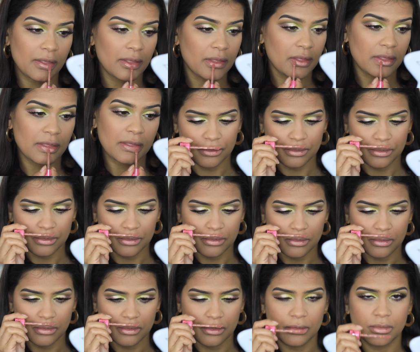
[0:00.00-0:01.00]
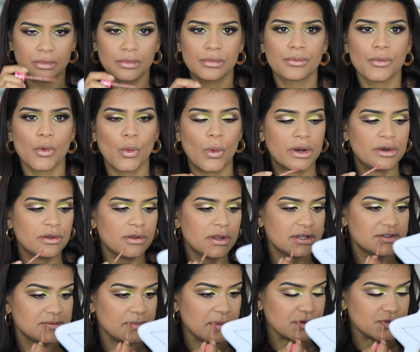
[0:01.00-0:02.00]
Jeffree Star. Why do
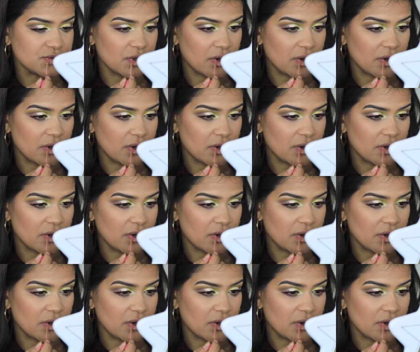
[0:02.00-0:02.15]
they smell